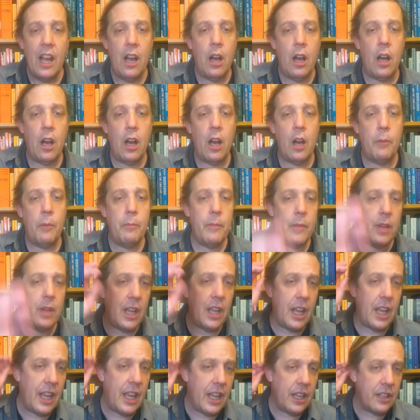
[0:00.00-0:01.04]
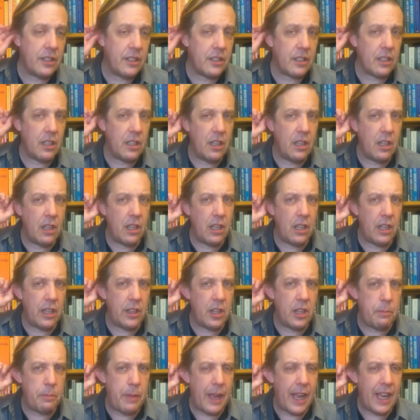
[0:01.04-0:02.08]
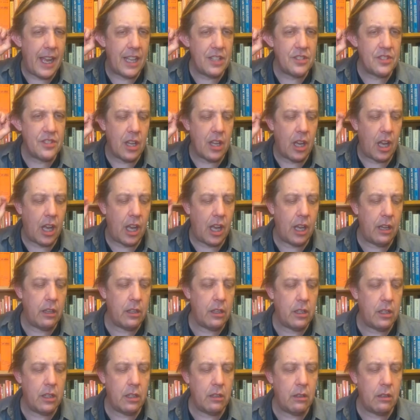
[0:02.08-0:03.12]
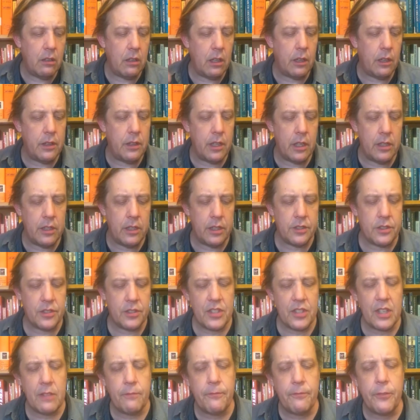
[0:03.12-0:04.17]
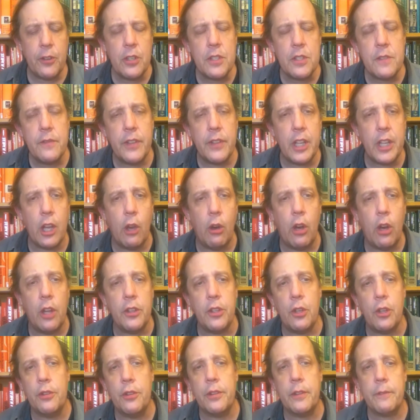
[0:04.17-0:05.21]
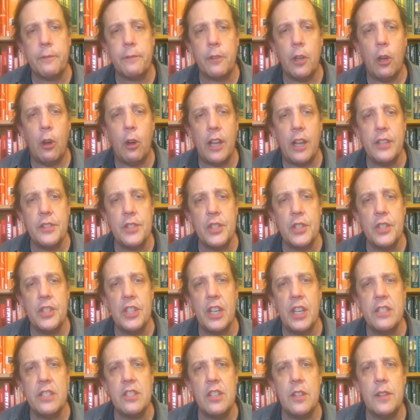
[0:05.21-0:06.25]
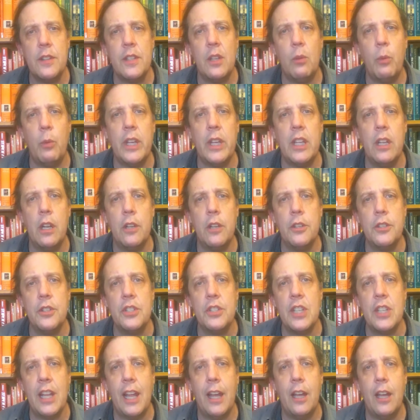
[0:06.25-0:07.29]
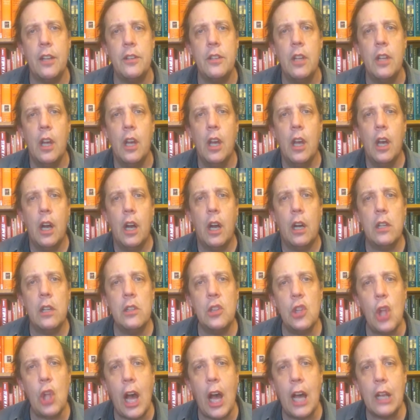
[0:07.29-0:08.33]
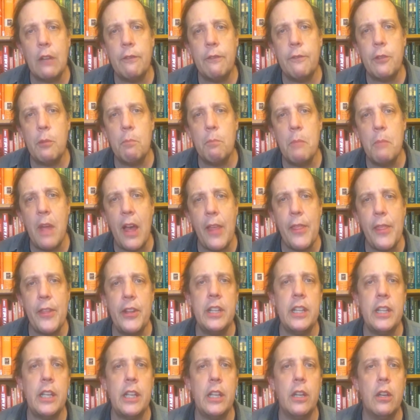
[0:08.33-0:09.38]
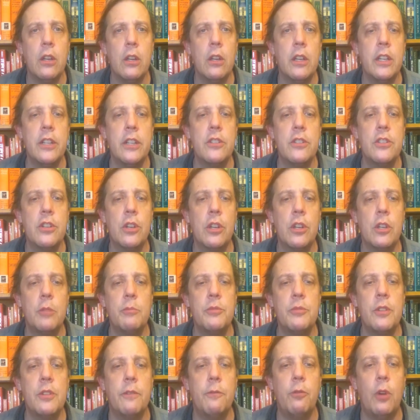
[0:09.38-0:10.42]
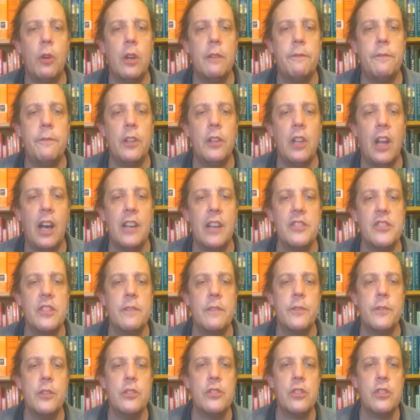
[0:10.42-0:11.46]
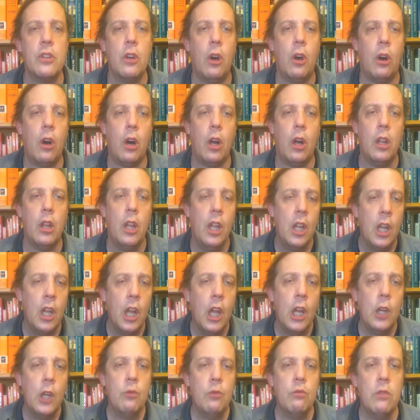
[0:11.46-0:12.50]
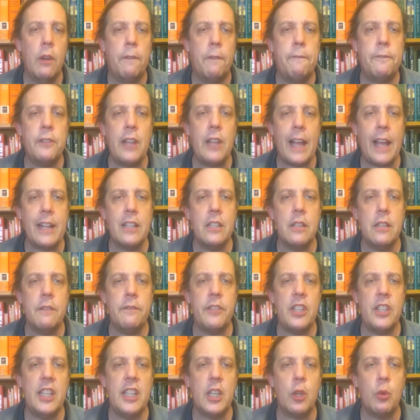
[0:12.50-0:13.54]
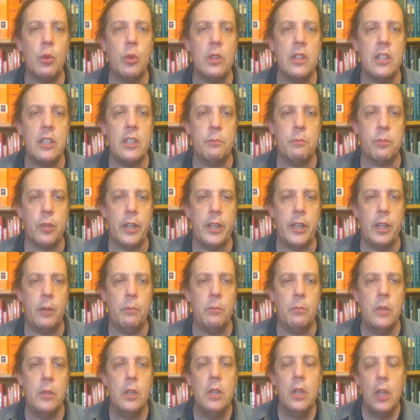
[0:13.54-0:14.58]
Um, and in the past, I uh, in the first video on Euthyphro, I suggested that we can understand a lot of the method here in terms of what philosophers call reflective equilibrium.